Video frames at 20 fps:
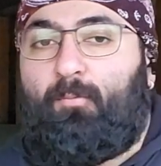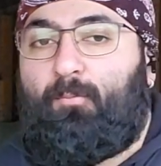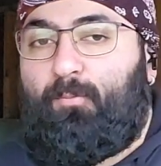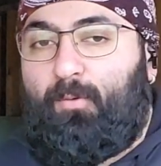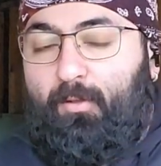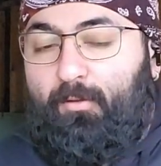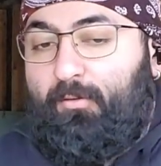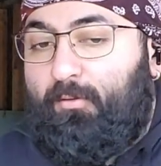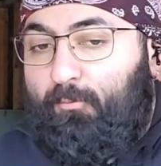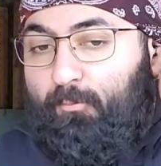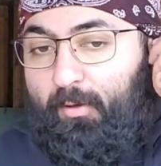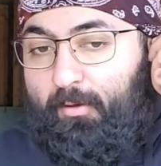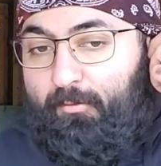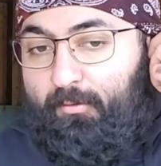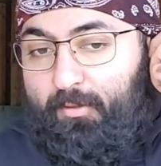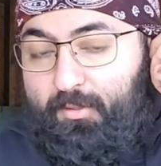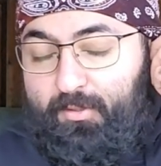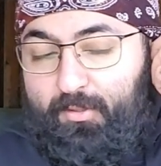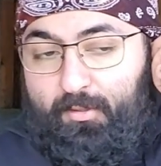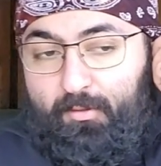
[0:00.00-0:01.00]
We'll do one of
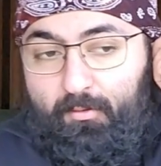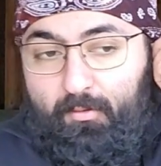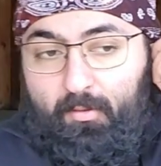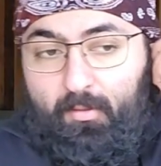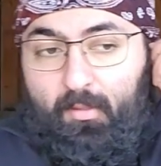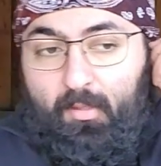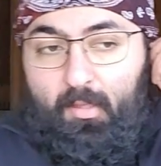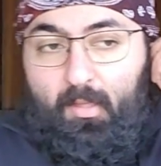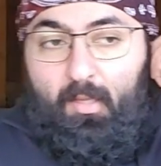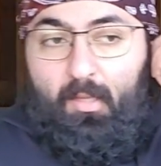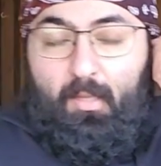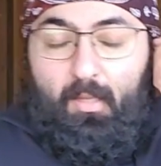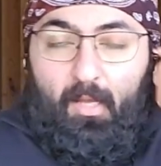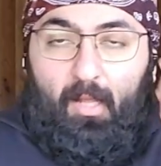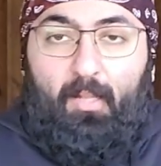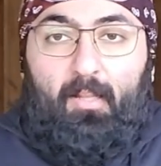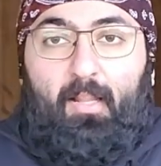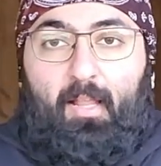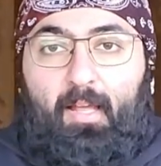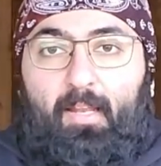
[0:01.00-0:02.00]
those too,
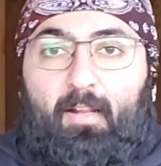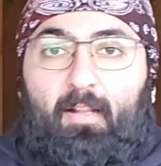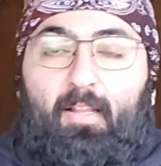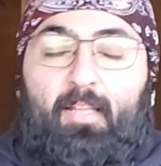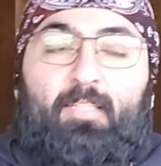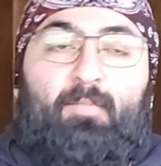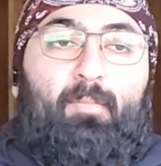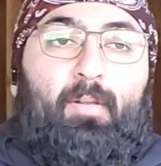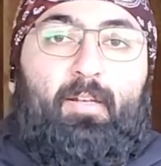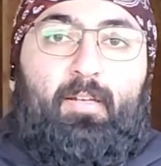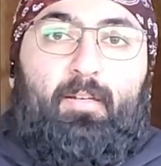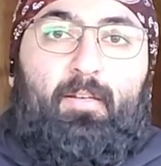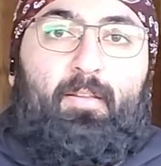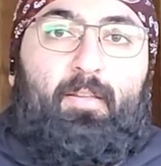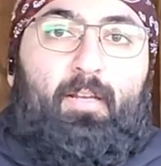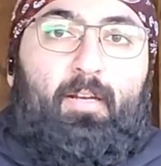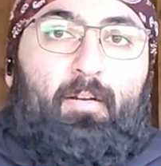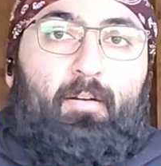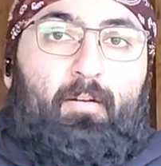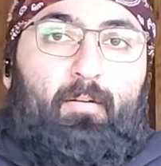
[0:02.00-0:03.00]
and I'll explain it in
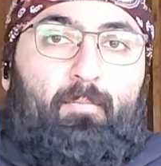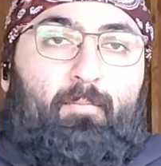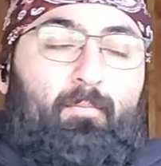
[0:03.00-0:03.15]
there.